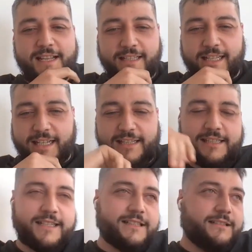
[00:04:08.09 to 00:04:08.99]
I
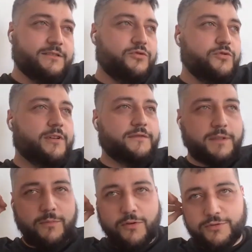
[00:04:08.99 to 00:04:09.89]
think the two of the
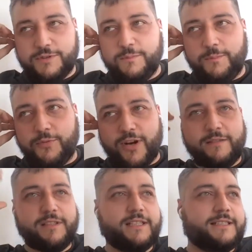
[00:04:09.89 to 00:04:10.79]
most
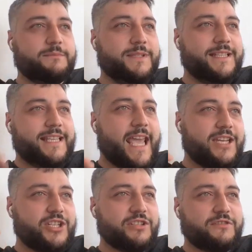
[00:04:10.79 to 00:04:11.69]
prevalent
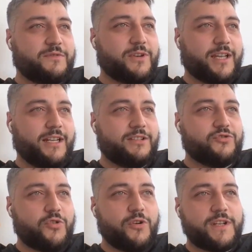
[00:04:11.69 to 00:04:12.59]
applications for
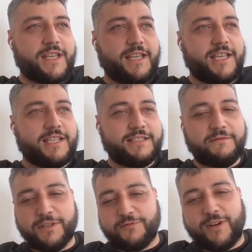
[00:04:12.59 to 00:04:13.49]
Electron is, the
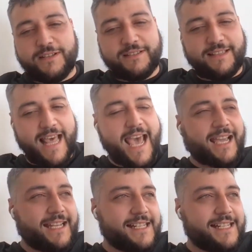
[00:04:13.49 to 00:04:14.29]
first one is Slack,